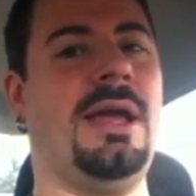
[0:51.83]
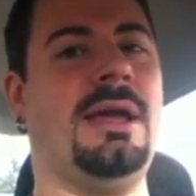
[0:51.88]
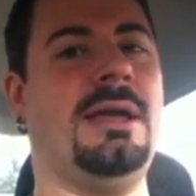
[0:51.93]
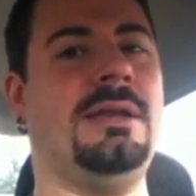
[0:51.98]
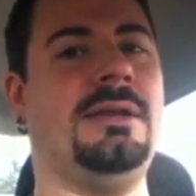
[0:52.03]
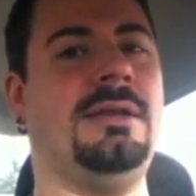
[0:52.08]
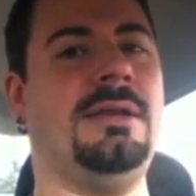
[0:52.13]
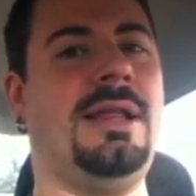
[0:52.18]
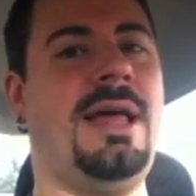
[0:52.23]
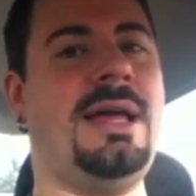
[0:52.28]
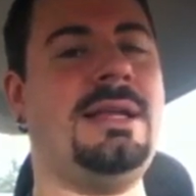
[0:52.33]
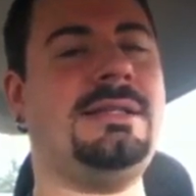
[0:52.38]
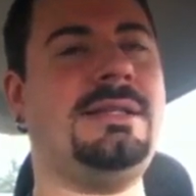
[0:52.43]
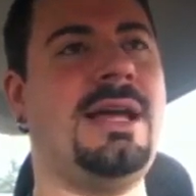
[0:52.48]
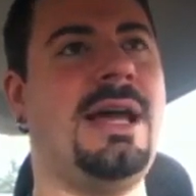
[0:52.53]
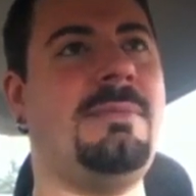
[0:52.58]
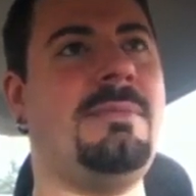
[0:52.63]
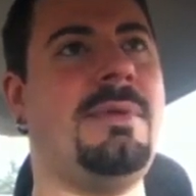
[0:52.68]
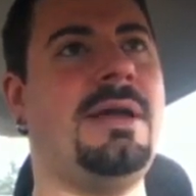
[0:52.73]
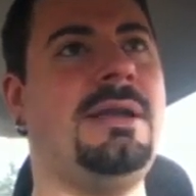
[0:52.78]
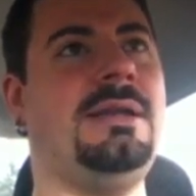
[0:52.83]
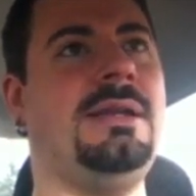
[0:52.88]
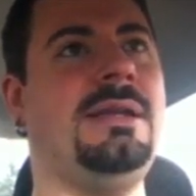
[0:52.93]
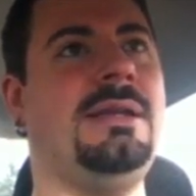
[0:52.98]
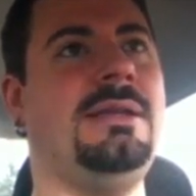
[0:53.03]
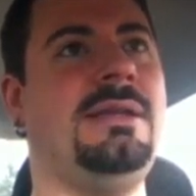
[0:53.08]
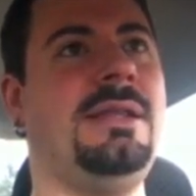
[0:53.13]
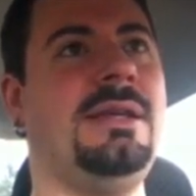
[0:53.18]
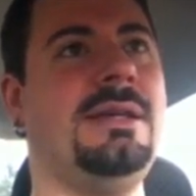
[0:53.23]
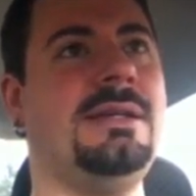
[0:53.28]
and the last time I
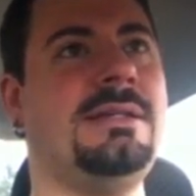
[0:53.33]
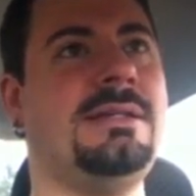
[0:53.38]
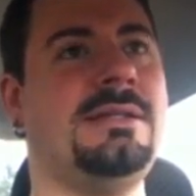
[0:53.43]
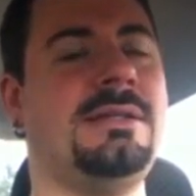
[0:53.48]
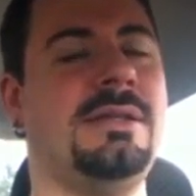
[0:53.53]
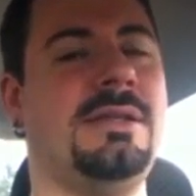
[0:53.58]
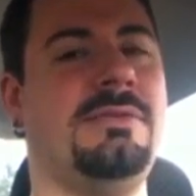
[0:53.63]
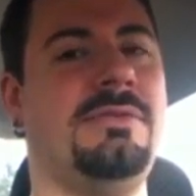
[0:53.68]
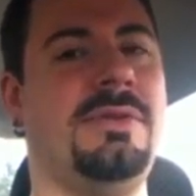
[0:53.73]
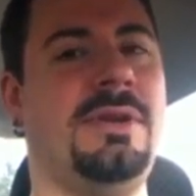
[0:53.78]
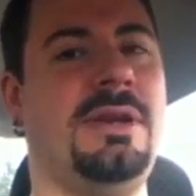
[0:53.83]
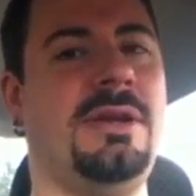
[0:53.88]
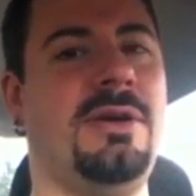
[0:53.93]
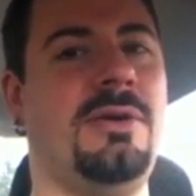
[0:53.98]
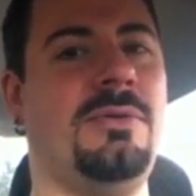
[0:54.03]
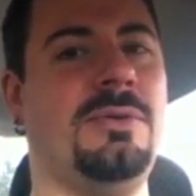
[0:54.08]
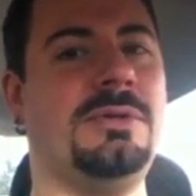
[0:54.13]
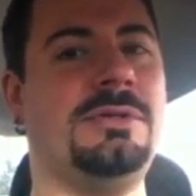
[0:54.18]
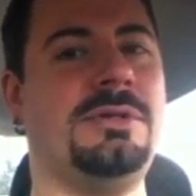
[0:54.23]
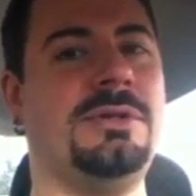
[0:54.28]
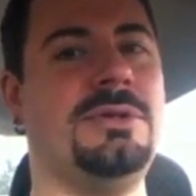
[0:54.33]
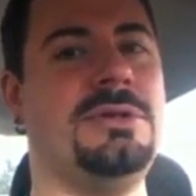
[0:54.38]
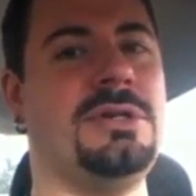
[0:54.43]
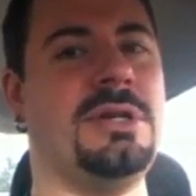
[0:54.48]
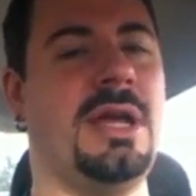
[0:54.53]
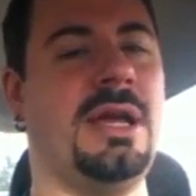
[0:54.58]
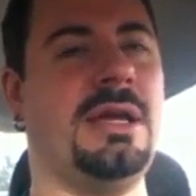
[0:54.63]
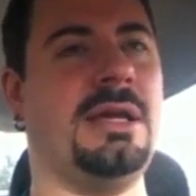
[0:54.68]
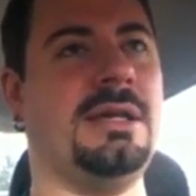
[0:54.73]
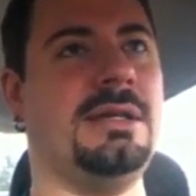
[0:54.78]
did this, the video was too
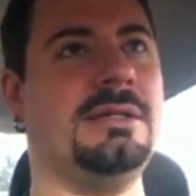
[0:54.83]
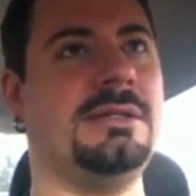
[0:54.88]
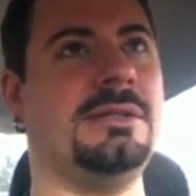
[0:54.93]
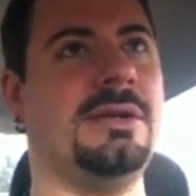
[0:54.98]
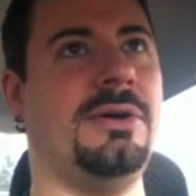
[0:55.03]
shaky.